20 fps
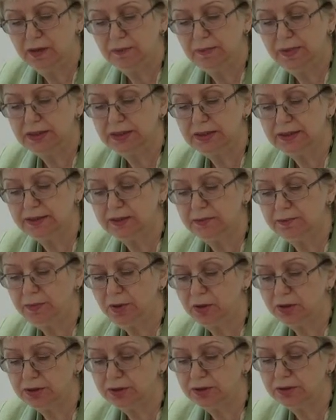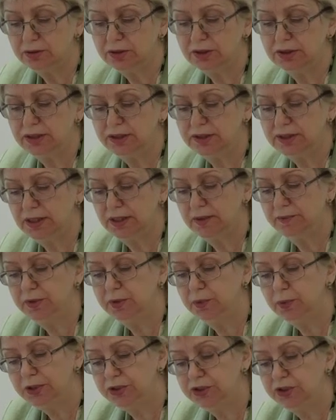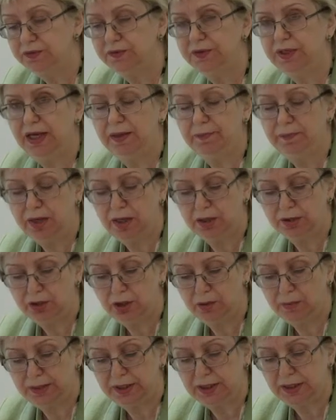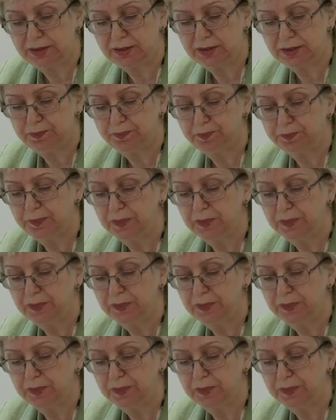but it's important to determine which of them are dominant.